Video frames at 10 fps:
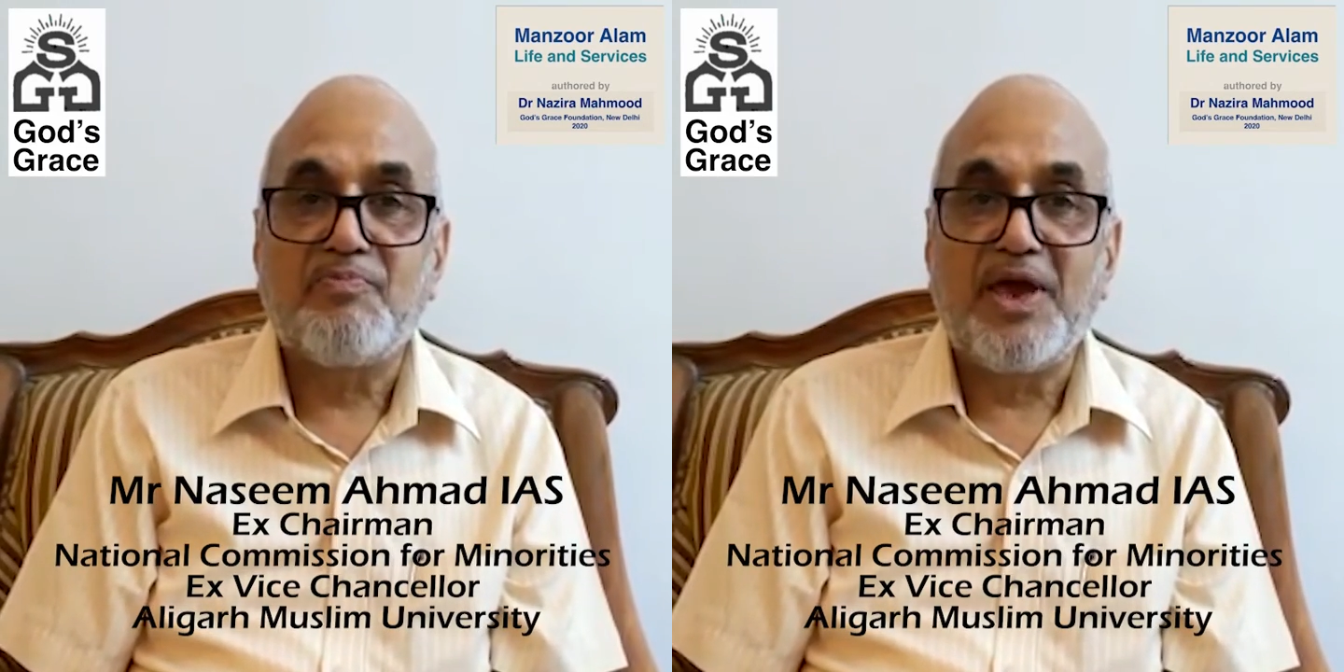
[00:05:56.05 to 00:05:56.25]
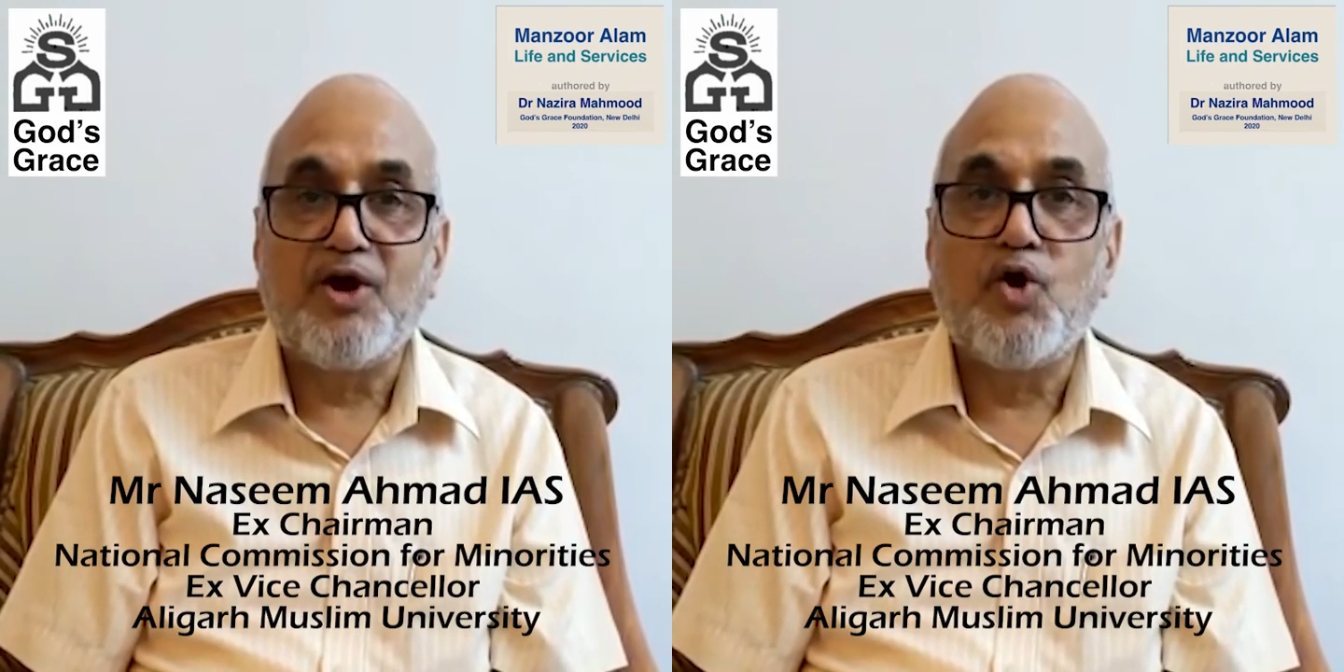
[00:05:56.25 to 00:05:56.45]

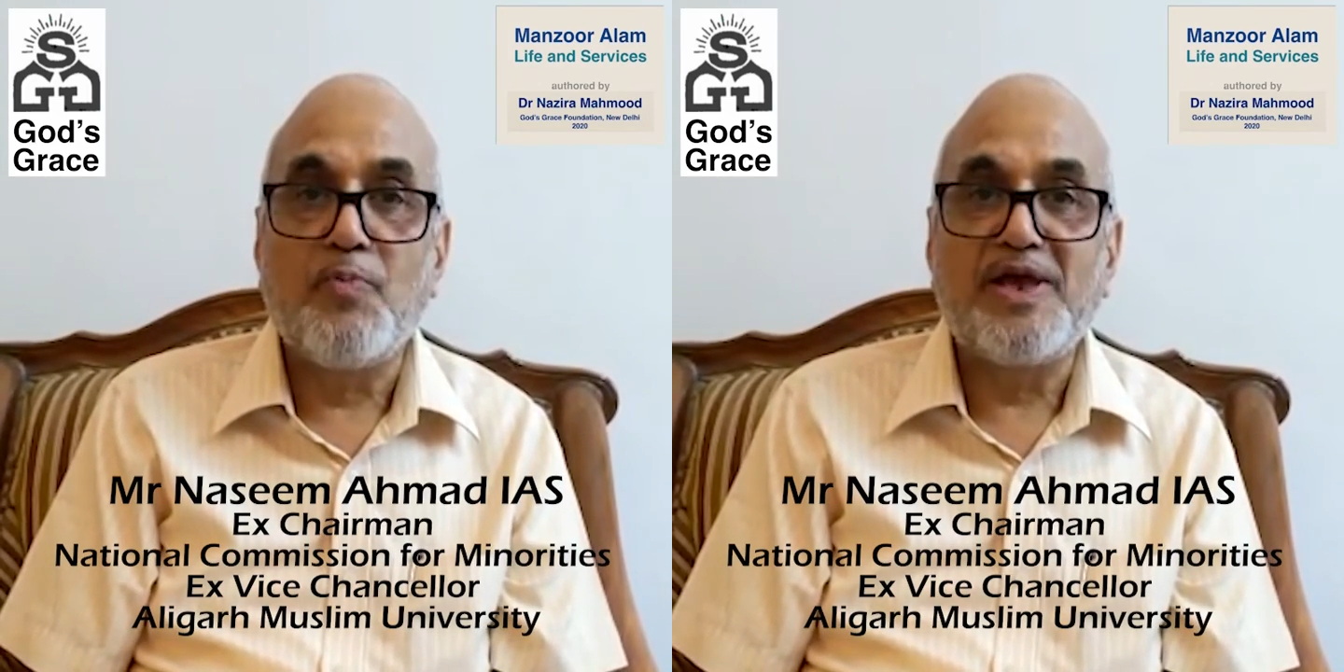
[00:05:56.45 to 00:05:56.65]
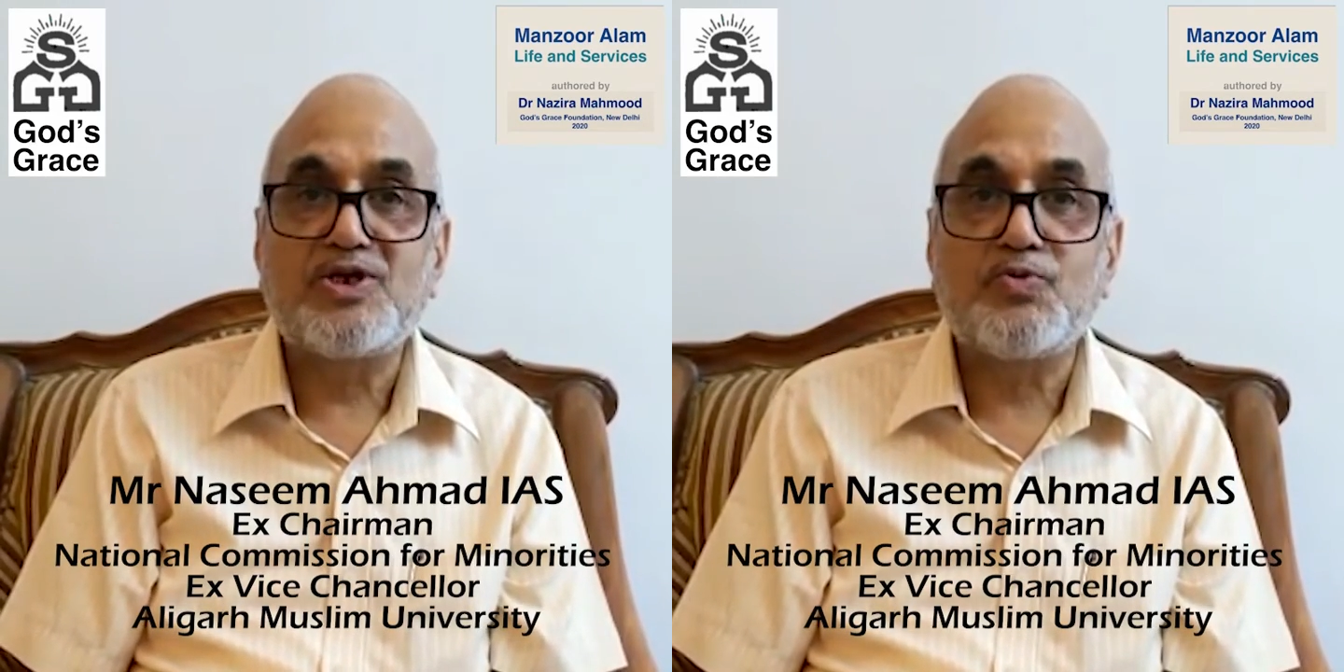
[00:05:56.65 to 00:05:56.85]
pay
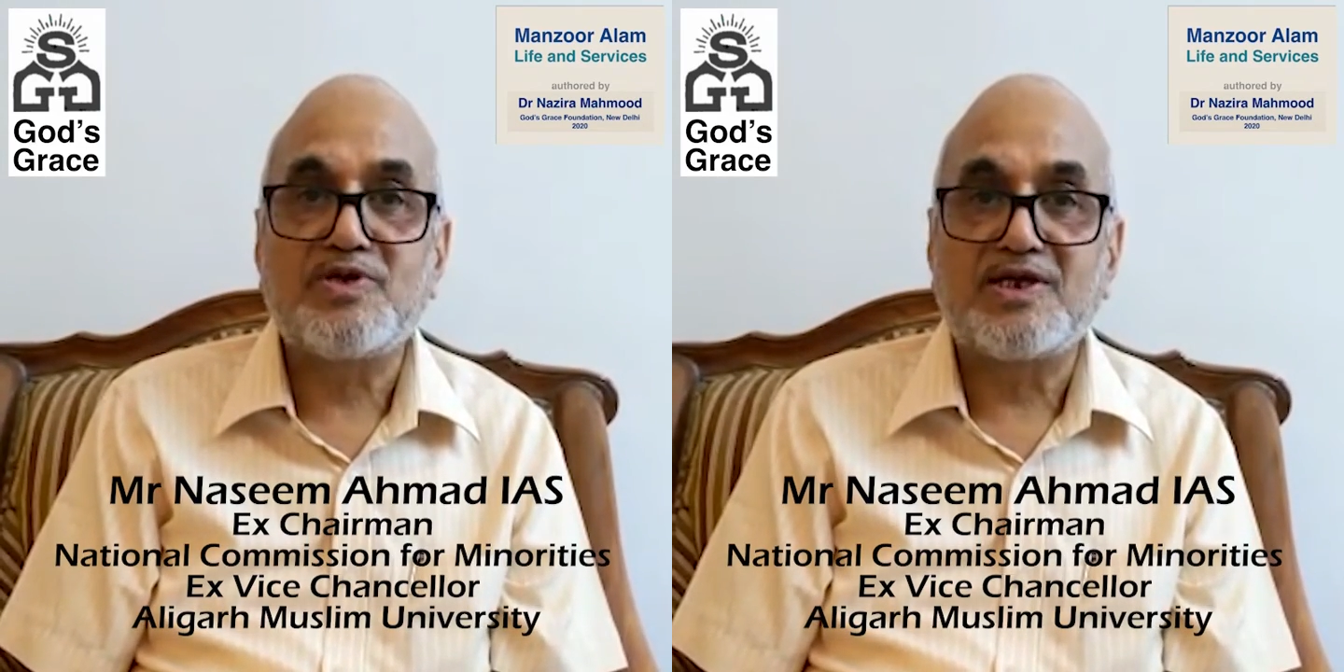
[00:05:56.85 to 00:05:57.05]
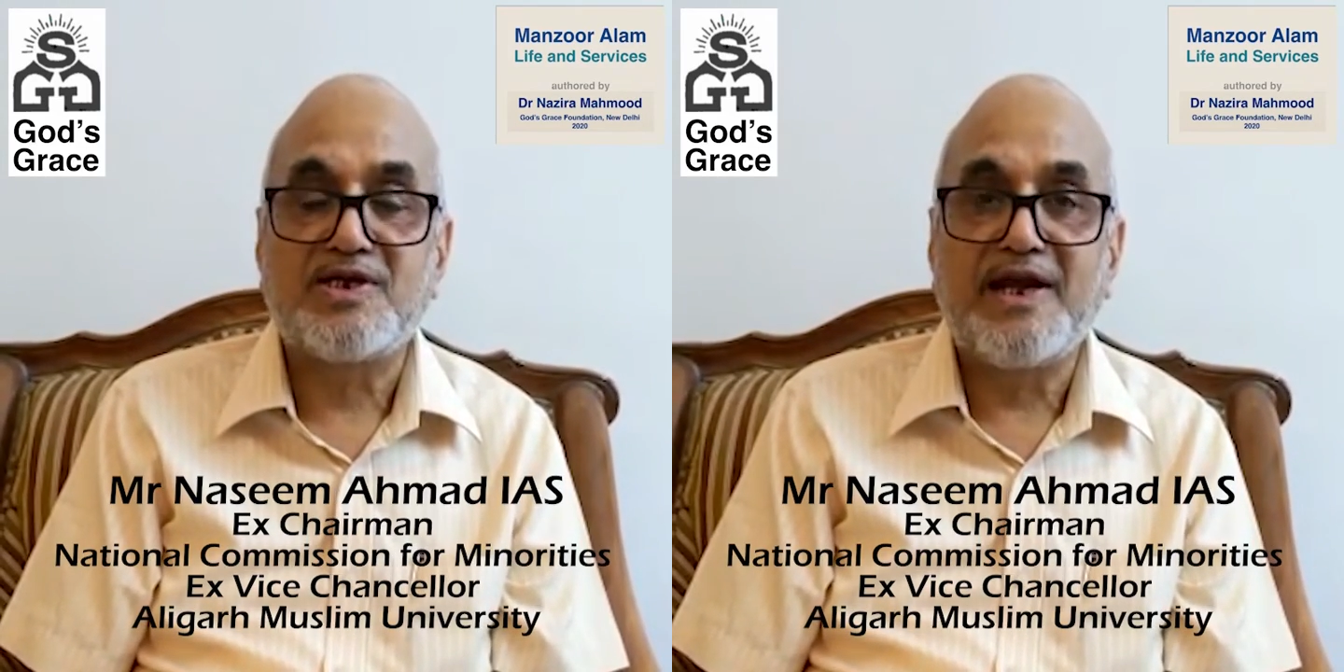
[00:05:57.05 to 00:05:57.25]
homage to
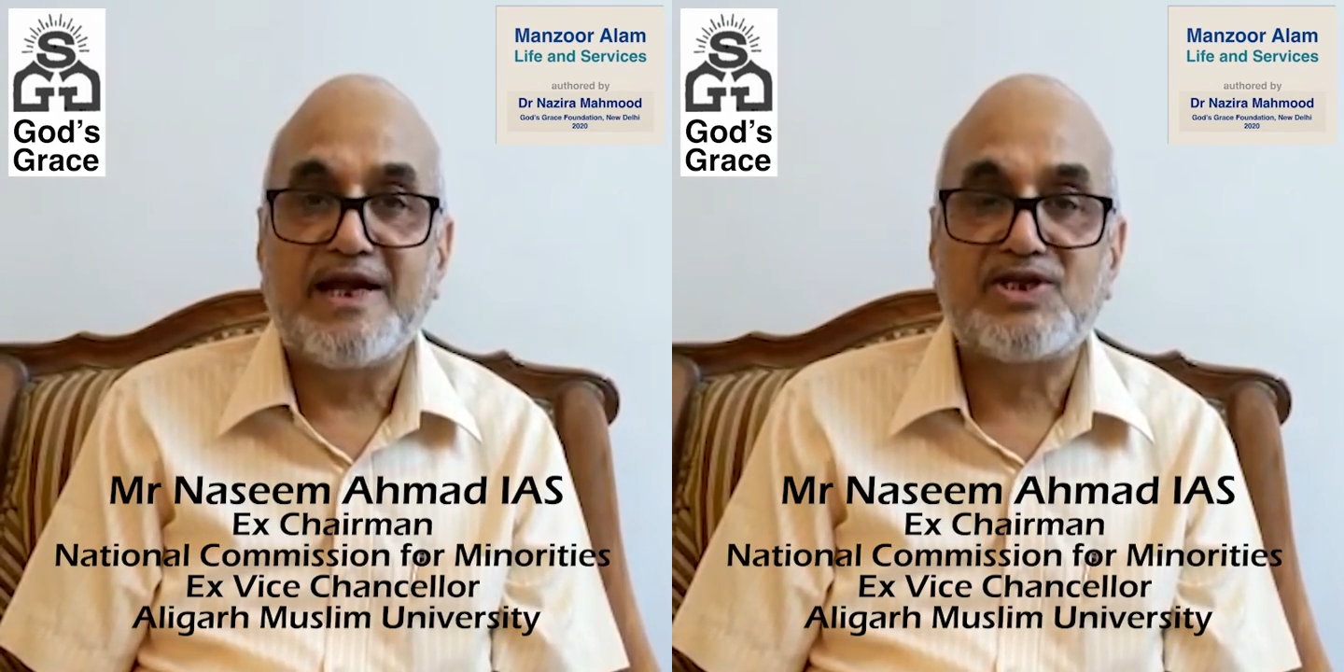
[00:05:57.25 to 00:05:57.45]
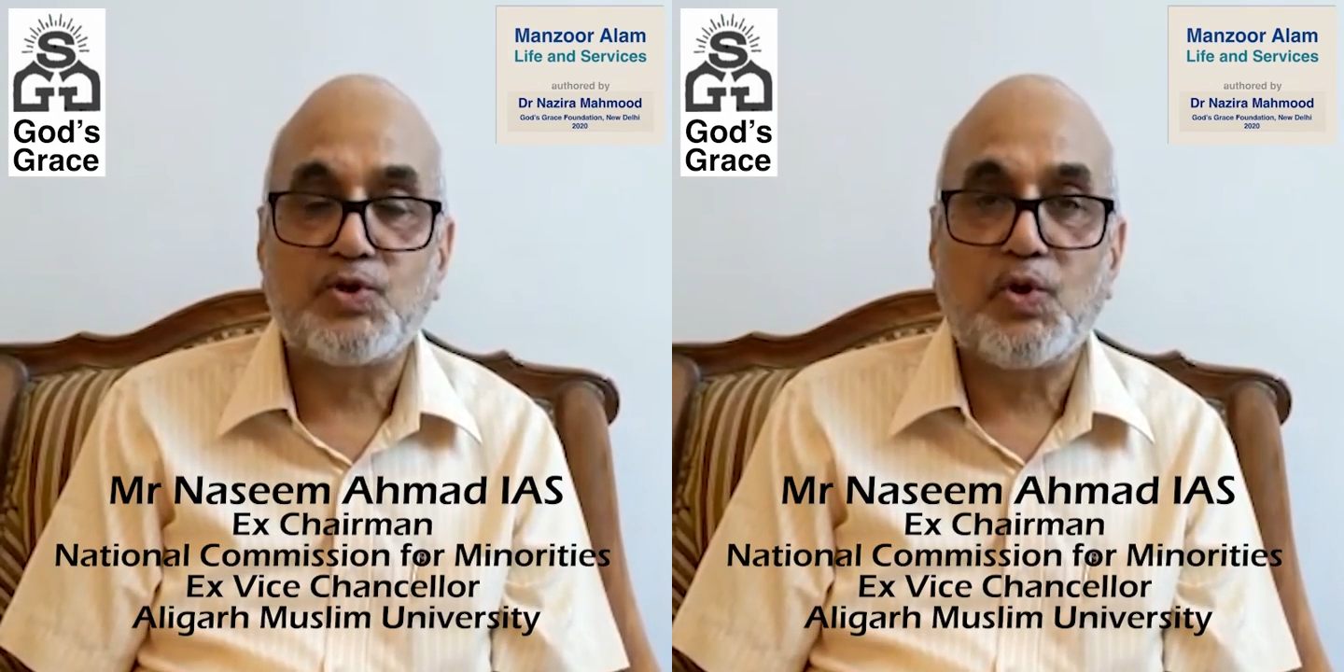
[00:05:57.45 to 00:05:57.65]
such
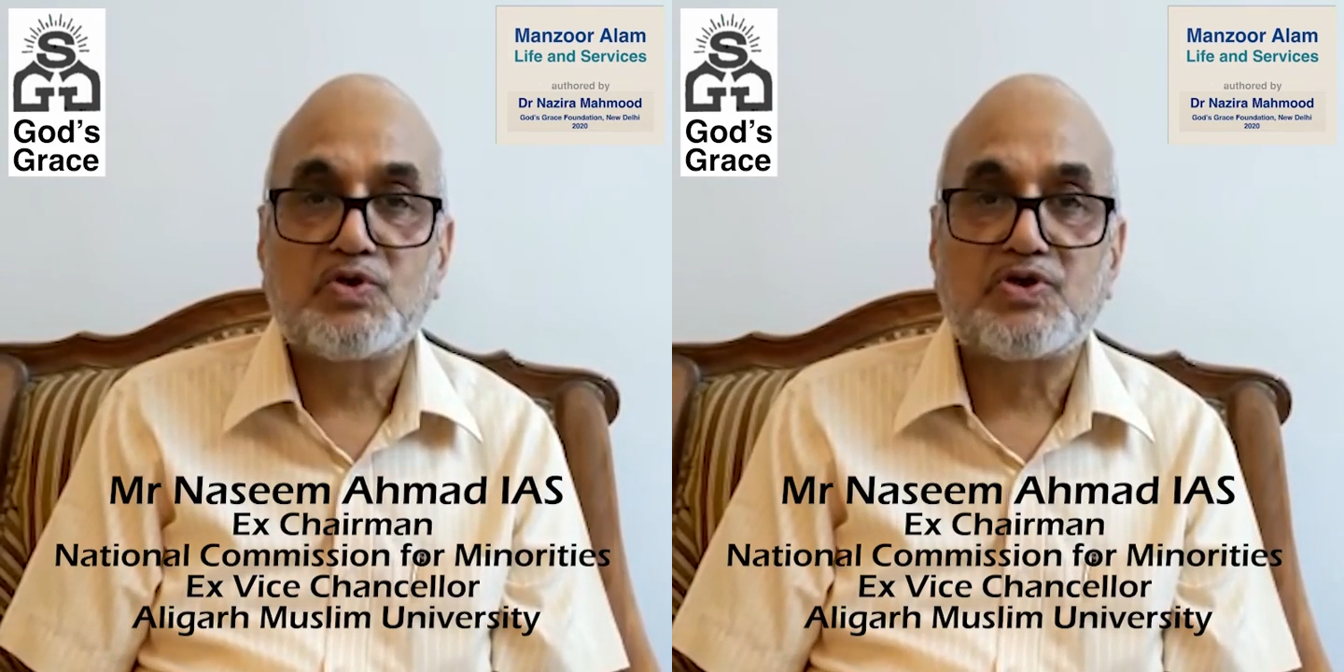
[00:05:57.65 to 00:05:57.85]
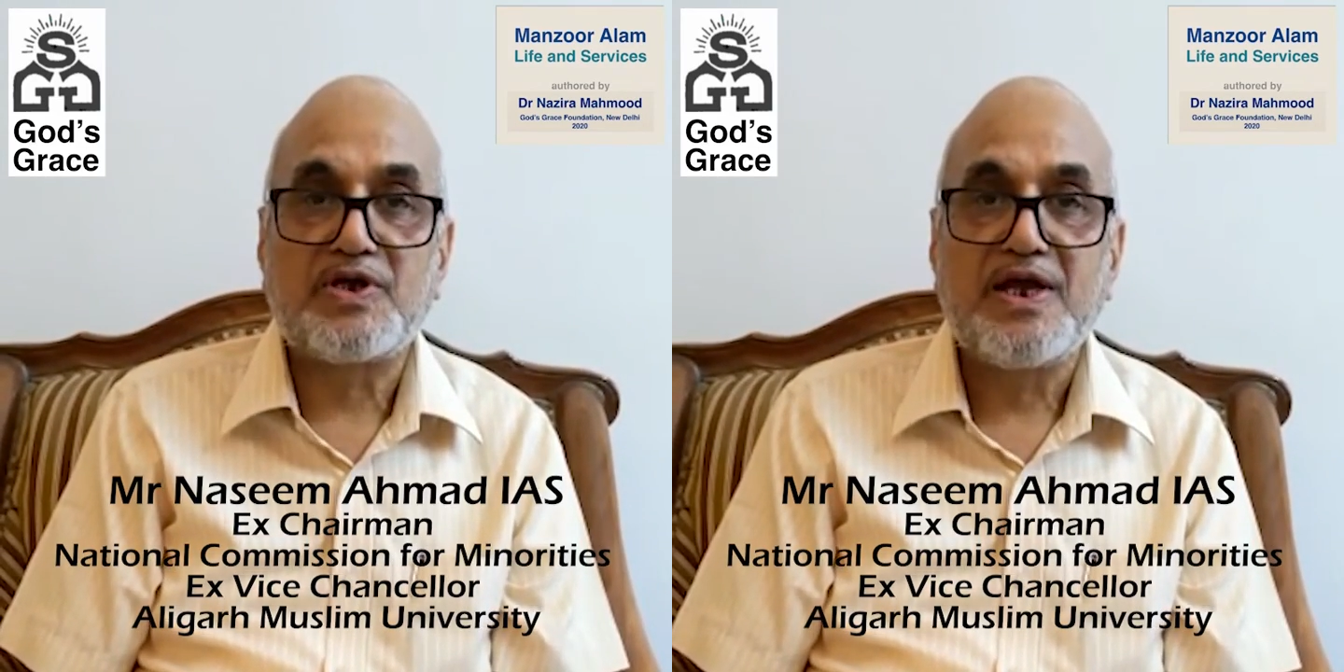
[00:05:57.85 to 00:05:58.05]
great
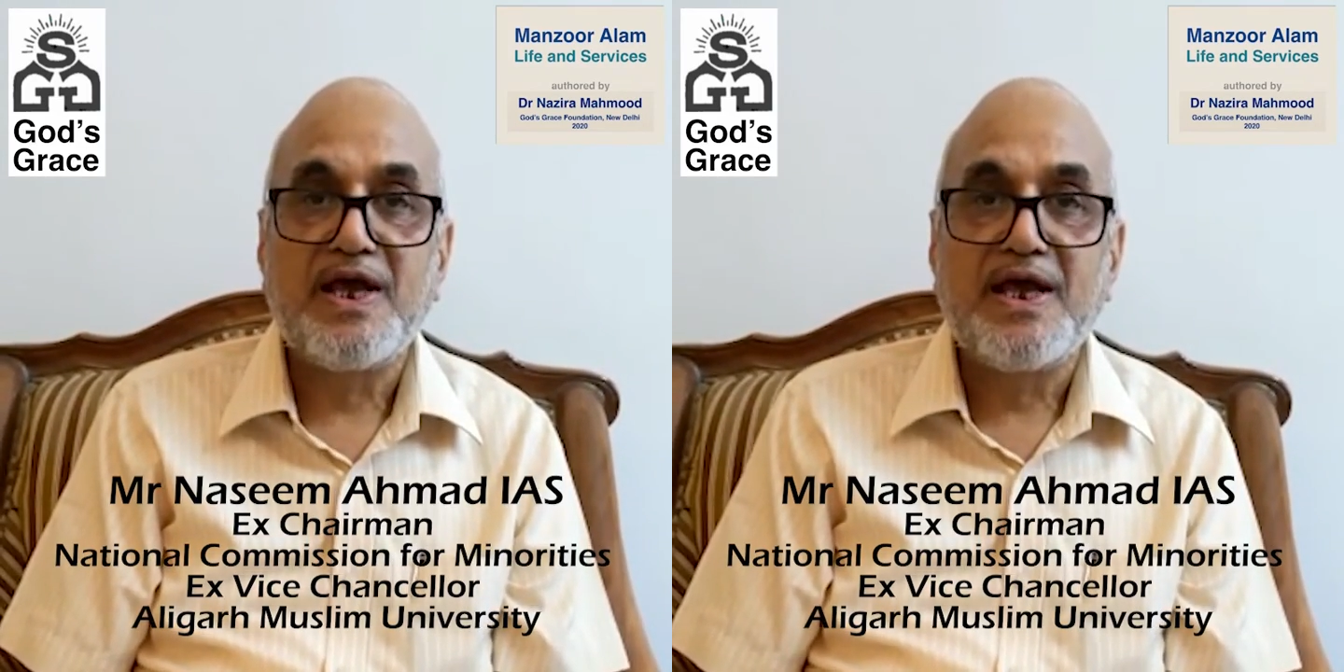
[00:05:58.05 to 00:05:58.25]
souls,